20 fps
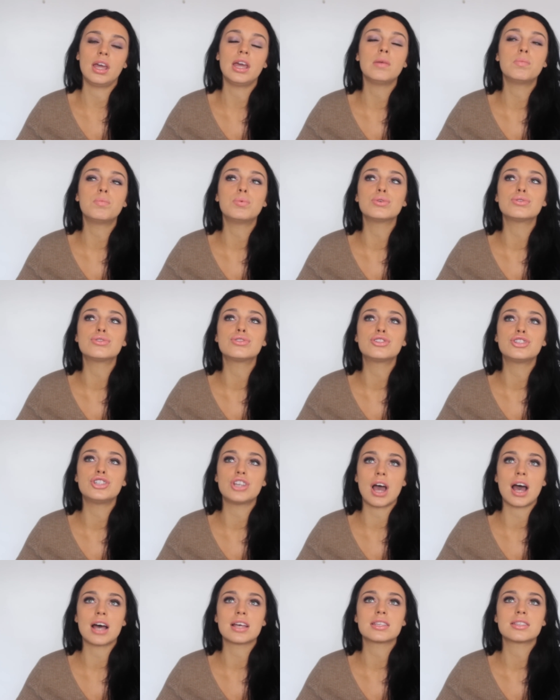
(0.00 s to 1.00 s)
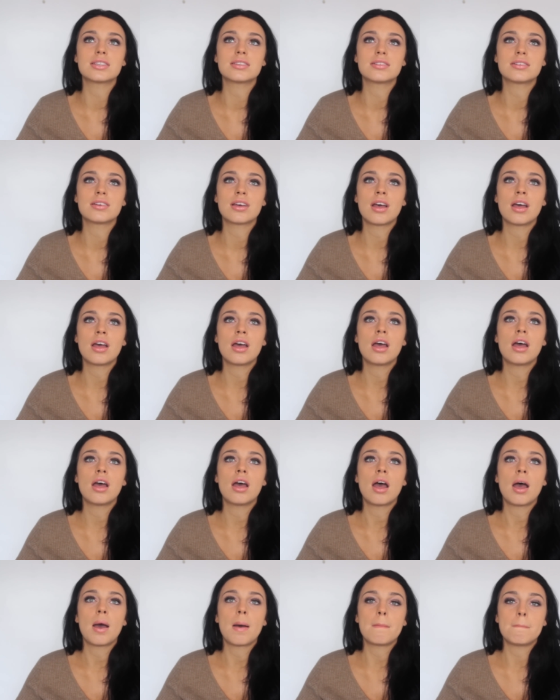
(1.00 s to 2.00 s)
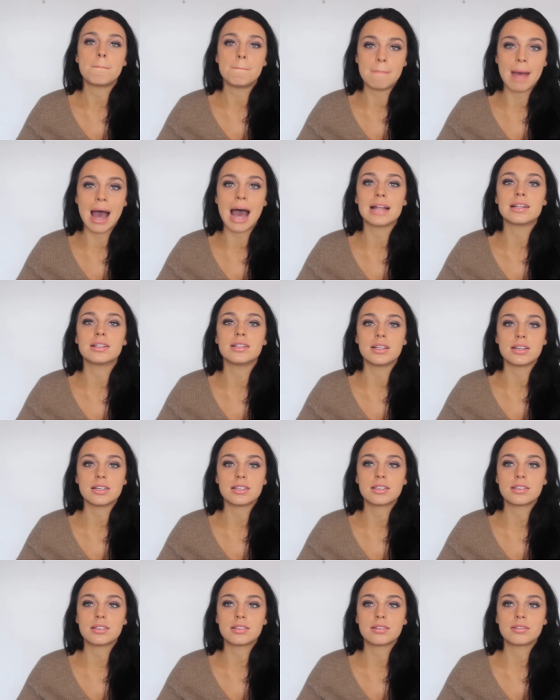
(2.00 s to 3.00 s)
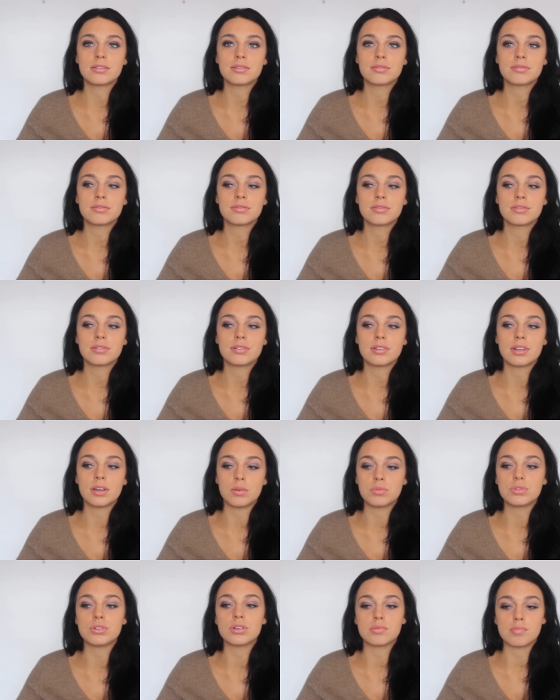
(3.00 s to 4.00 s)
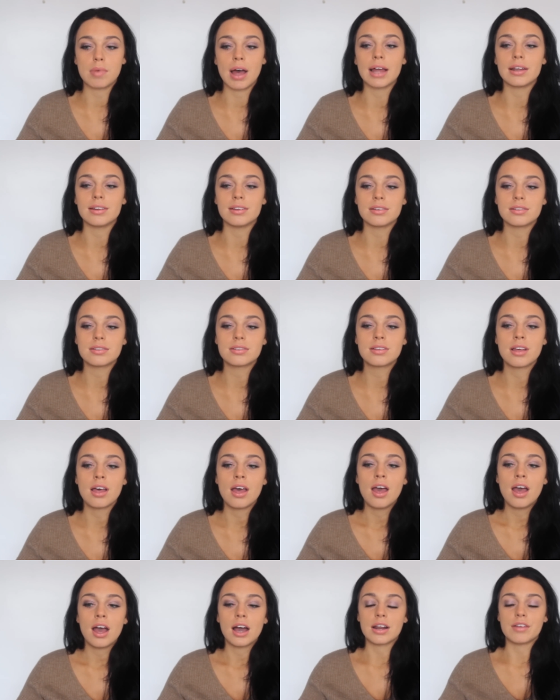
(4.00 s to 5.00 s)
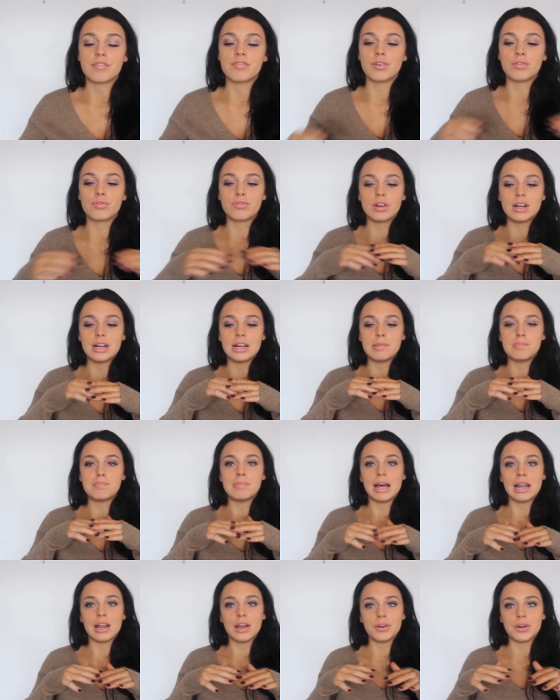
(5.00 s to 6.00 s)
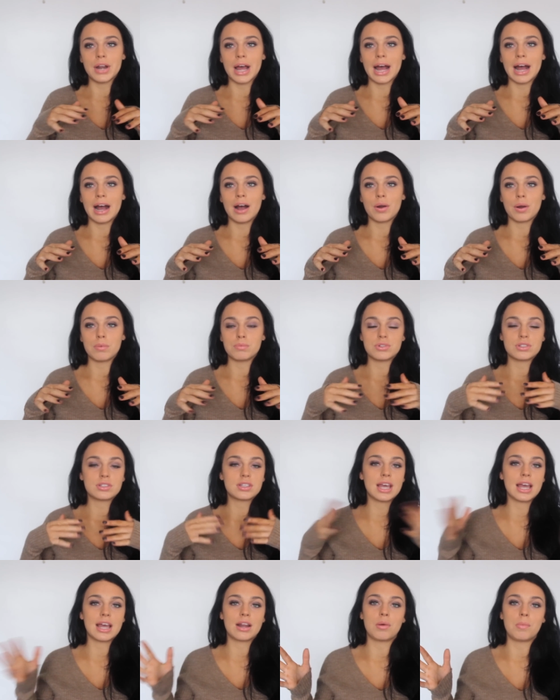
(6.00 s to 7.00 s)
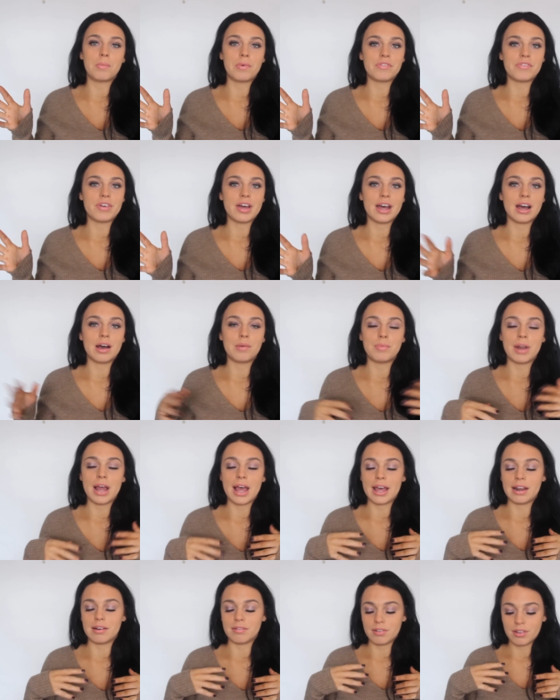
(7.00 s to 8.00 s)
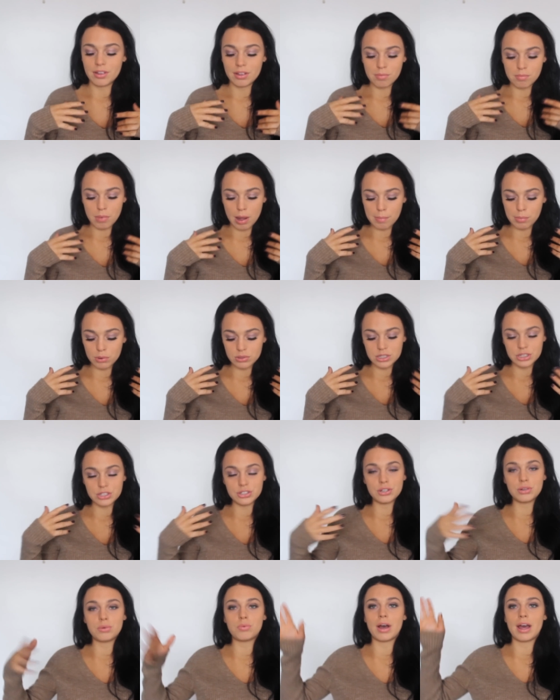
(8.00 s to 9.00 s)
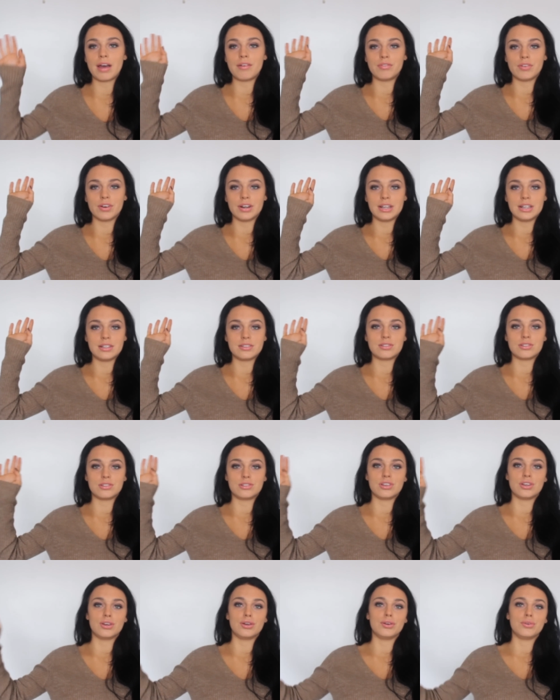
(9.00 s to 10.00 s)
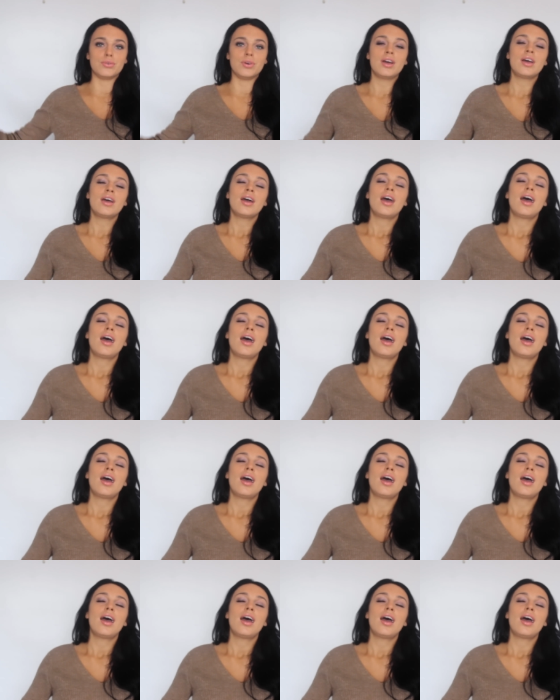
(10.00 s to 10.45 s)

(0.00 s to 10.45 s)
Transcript: it was just madness. It was just madness. And I feel really mellow now and I'm just getting on with it. I'm letting my body do whatever it needs to do